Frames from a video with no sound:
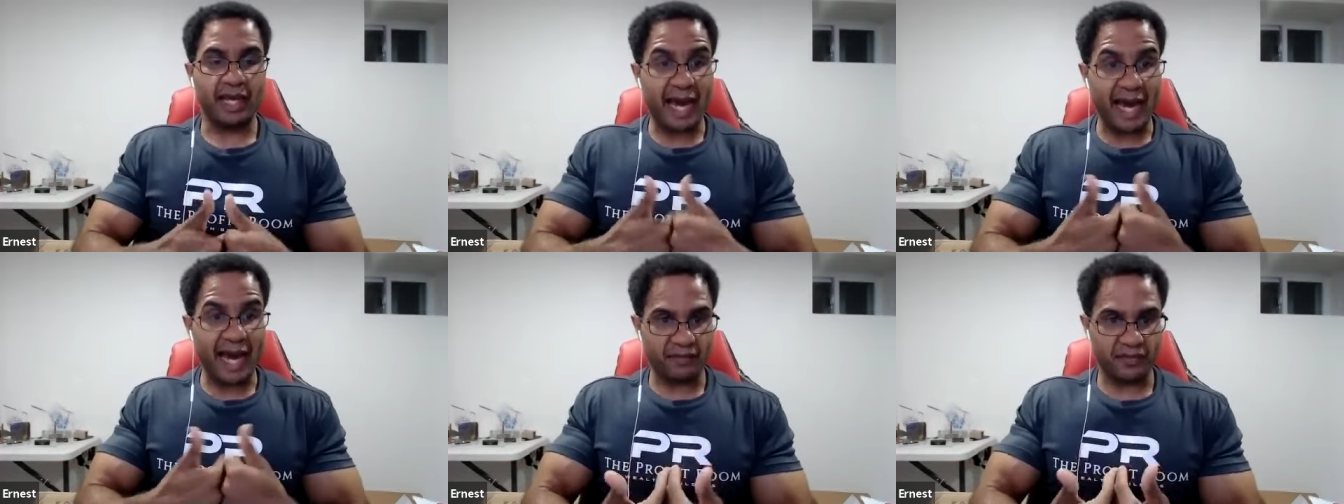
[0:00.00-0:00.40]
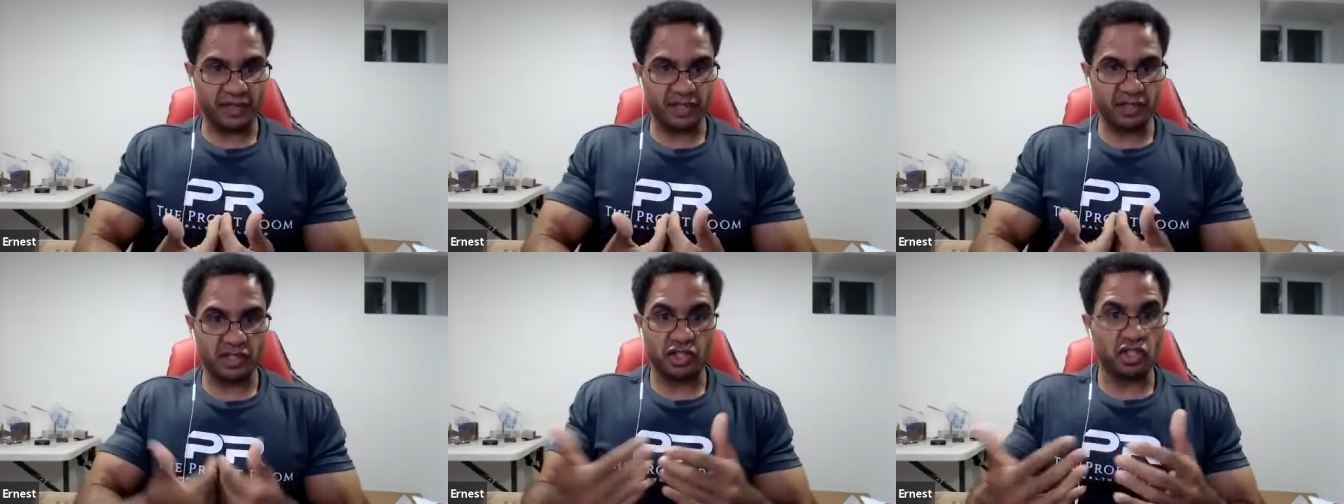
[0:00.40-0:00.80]
the
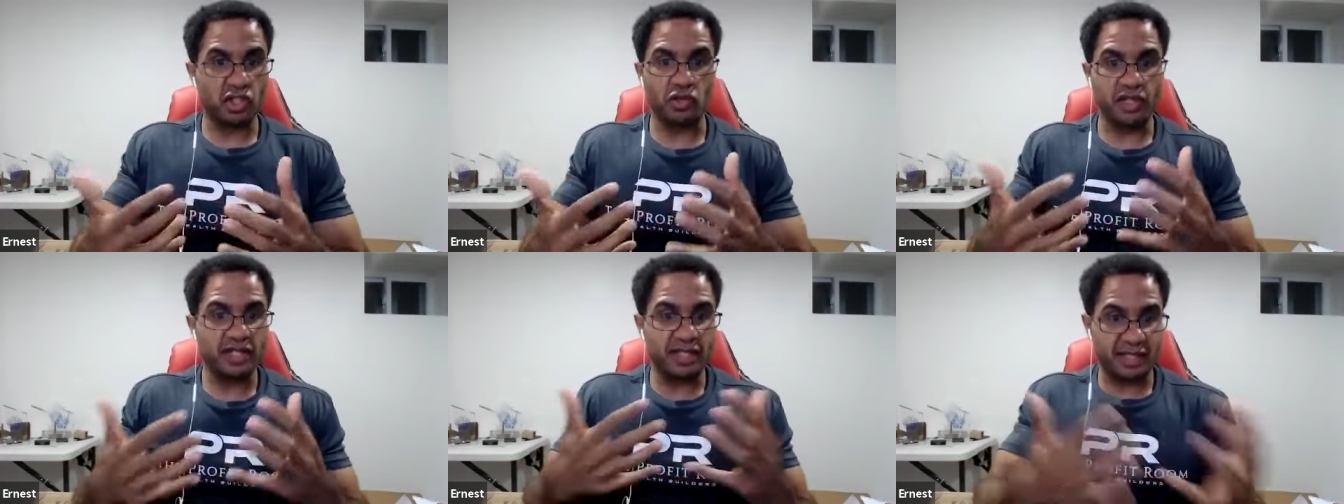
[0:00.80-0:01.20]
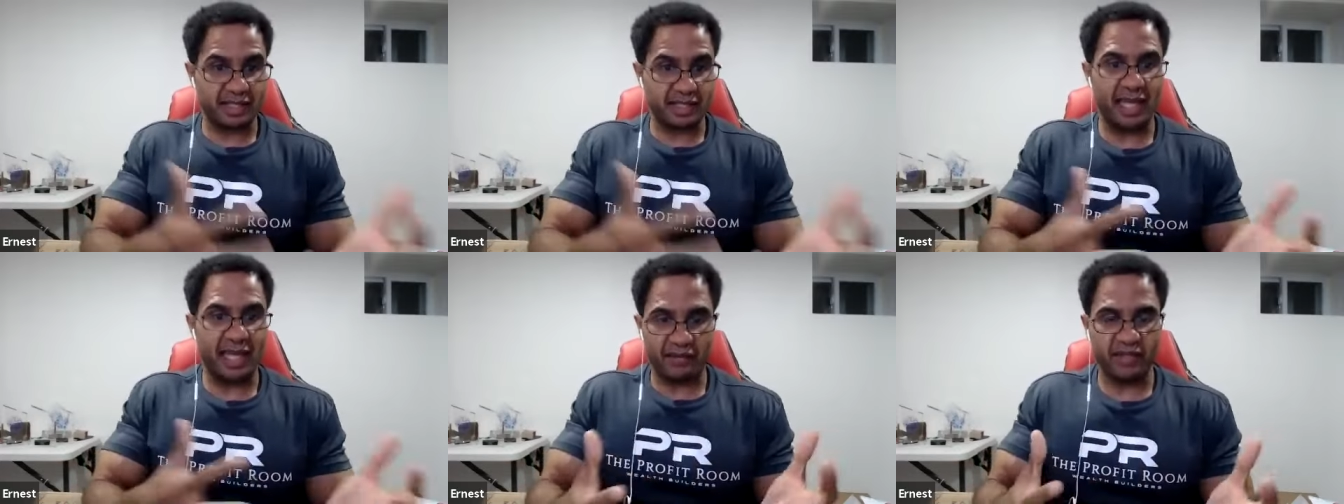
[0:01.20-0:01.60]
confidence, because you're going
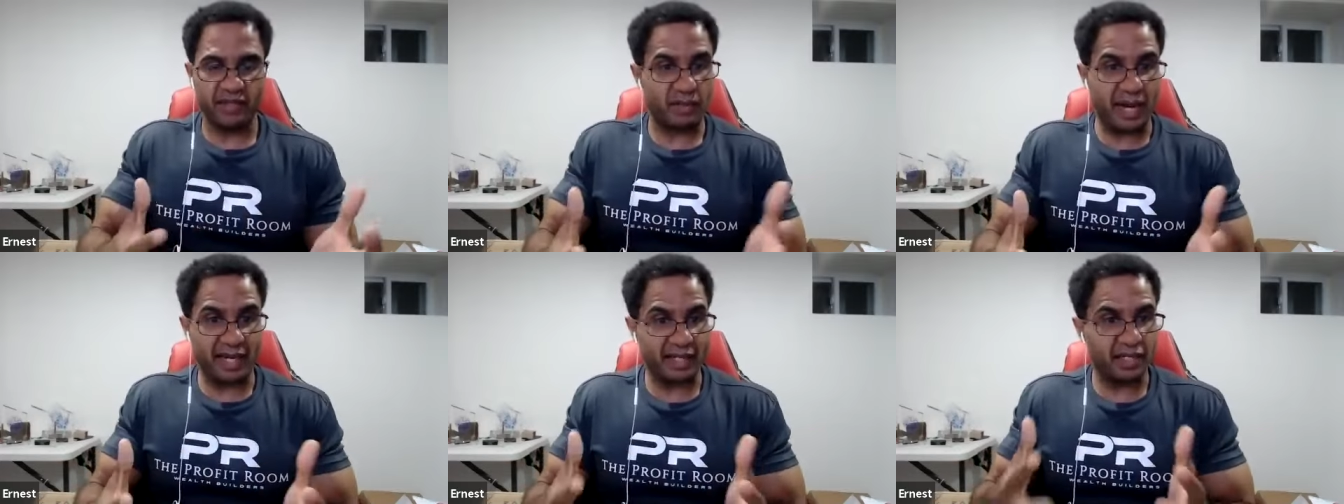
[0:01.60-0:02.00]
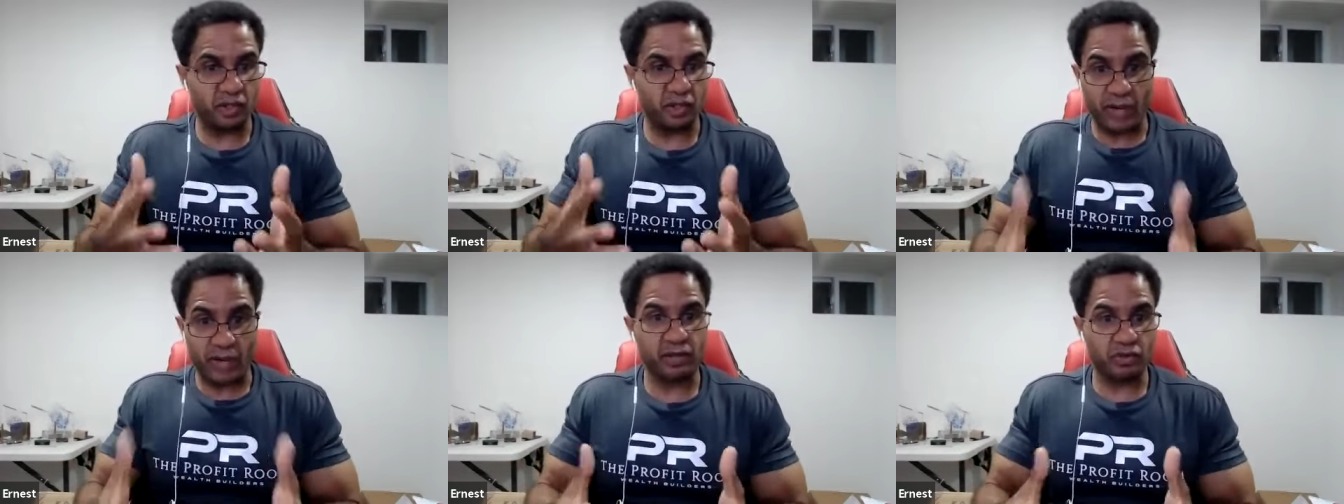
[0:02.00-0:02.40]
to see
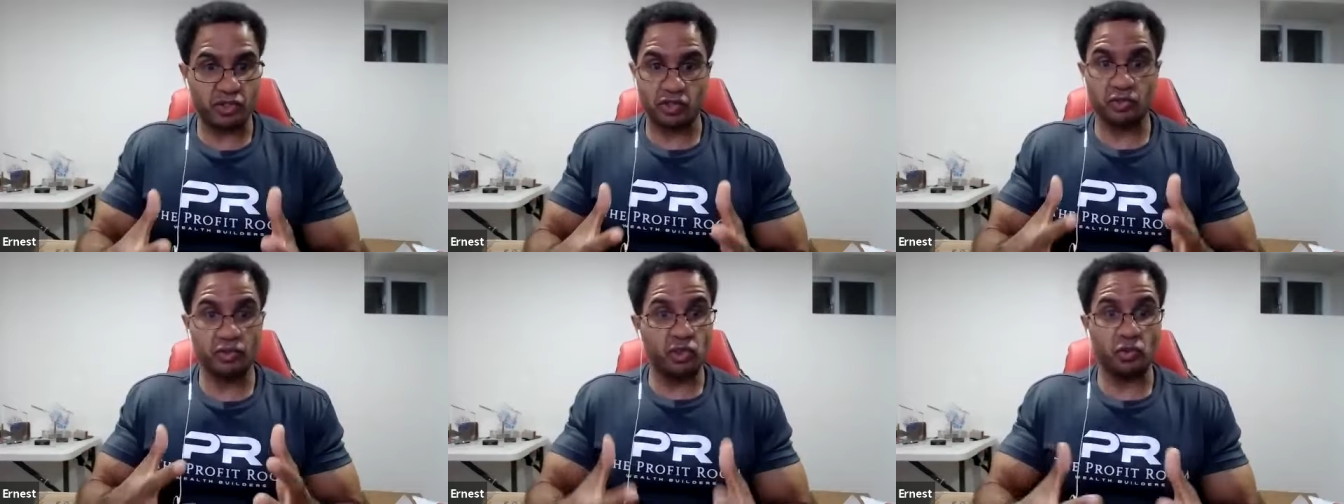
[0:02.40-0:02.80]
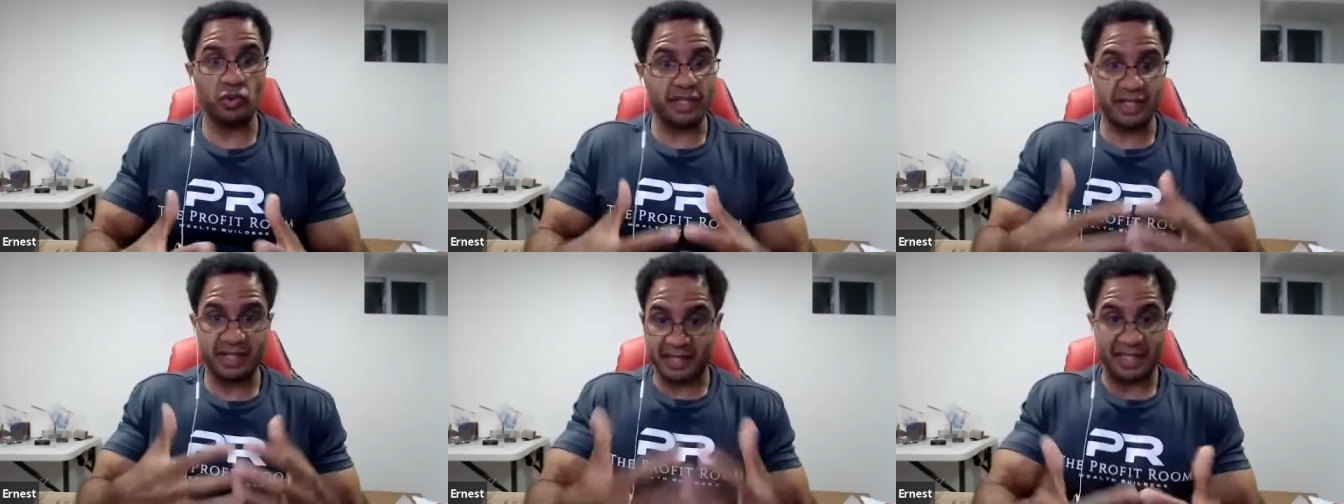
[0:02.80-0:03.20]
everybody around you
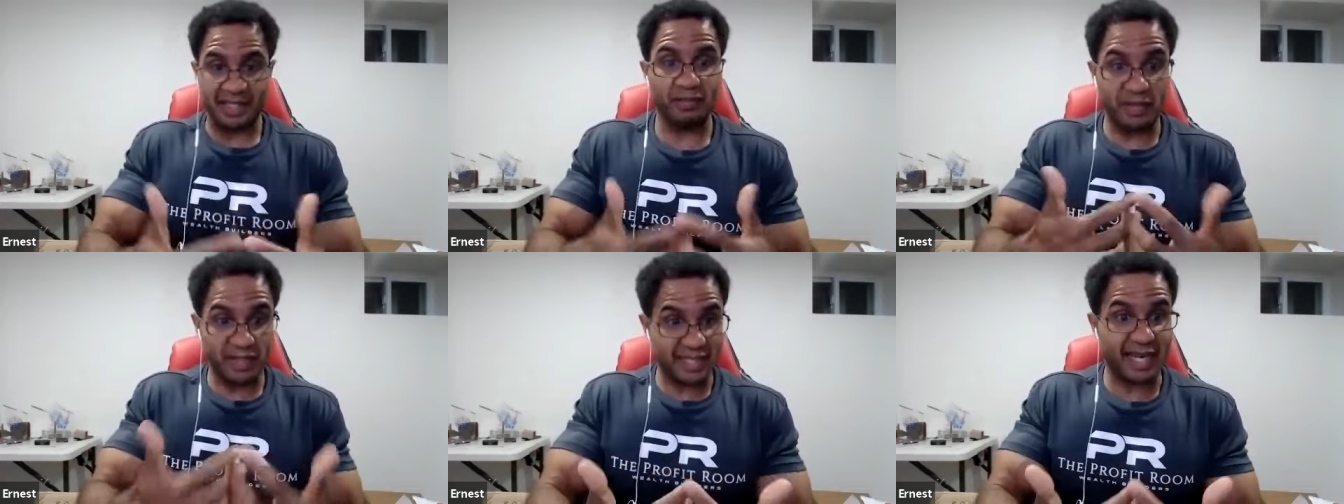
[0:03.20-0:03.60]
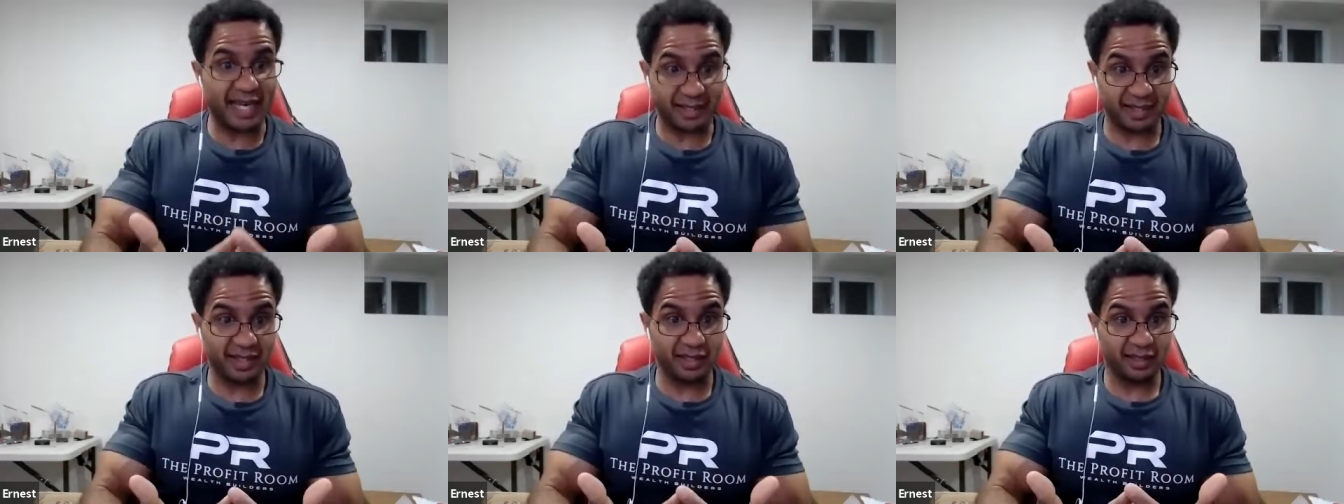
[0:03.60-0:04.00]
doing the same
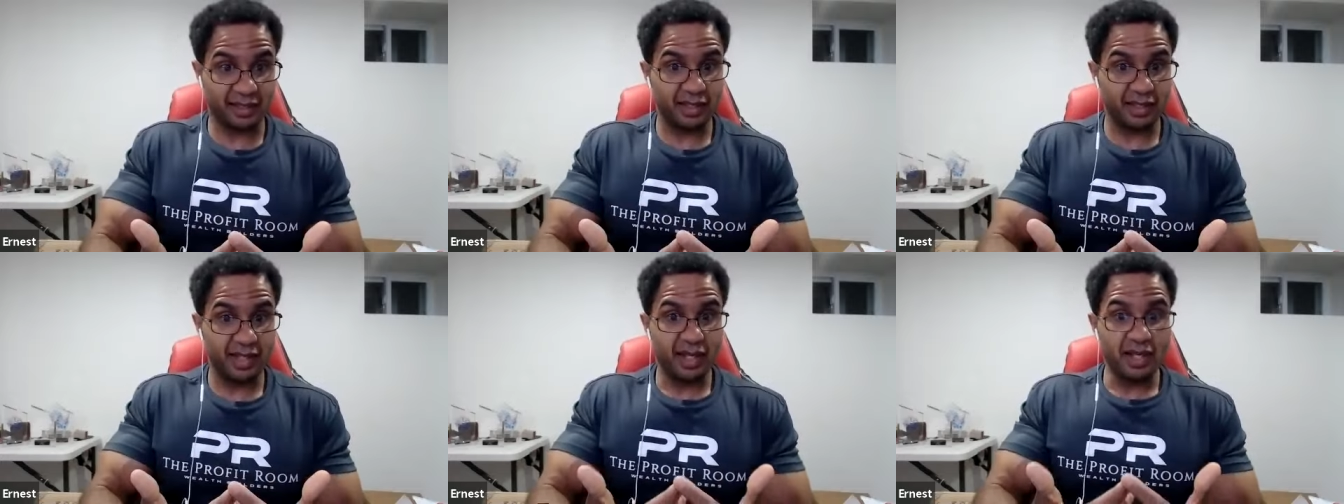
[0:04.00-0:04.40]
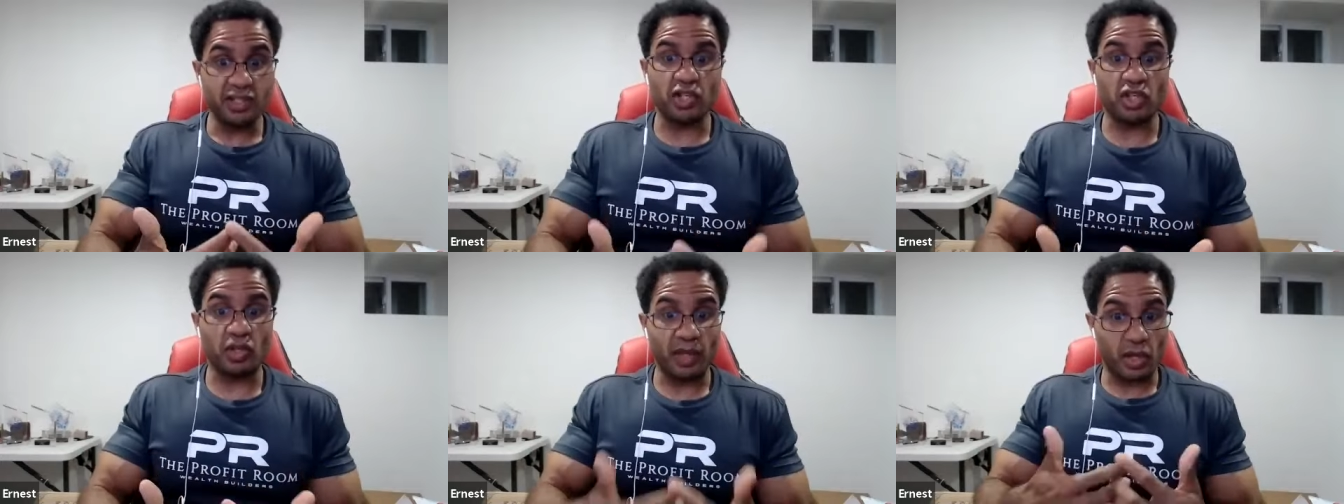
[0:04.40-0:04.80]
exact thing.
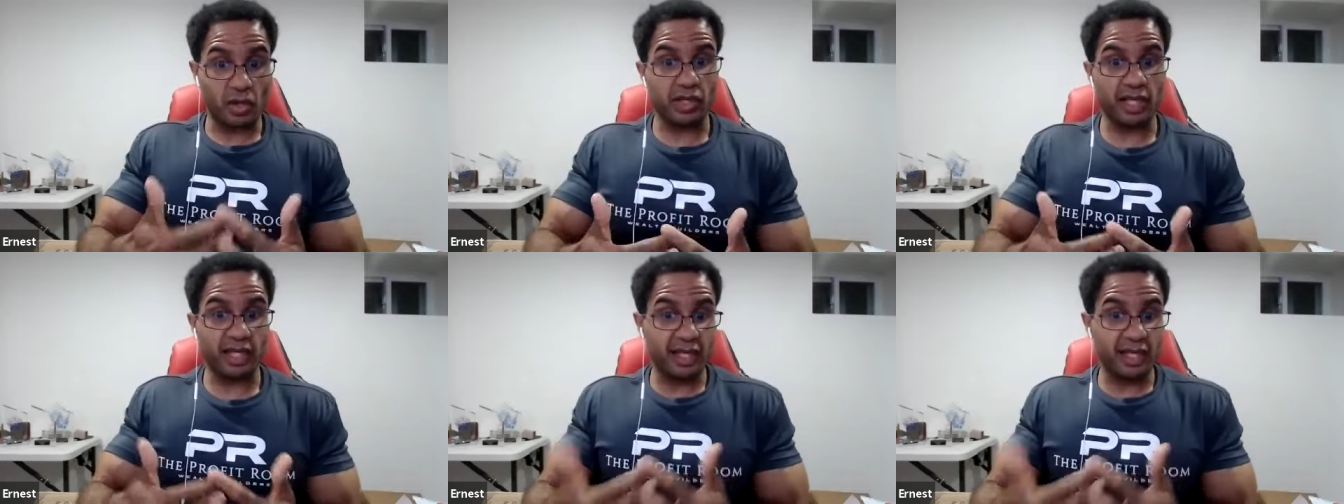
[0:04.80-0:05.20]
So you're like,